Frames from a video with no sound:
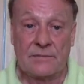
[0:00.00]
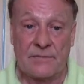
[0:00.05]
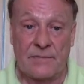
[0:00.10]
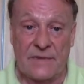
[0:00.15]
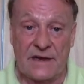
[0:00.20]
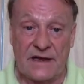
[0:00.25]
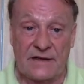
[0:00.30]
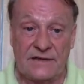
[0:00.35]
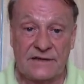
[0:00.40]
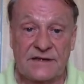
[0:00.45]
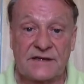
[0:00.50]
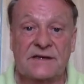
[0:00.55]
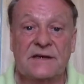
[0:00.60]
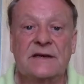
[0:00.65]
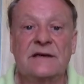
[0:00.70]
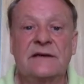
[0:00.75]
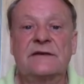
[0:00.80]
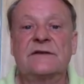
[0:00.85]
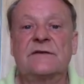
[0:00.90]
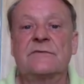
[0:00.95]

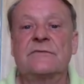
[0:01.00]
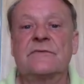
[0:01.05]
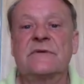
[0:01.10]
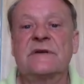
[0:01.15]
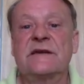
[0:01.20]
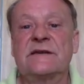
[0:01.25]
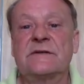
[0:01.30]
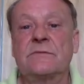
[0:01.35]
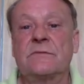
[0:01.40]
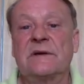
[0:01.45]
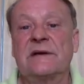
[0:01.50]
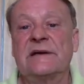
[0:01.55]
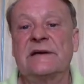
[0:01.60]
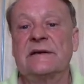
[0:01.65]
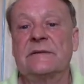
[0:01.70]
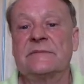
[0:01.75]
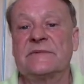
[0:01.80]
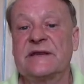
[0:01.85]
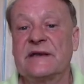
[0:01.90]
Inside to Rhys Williams.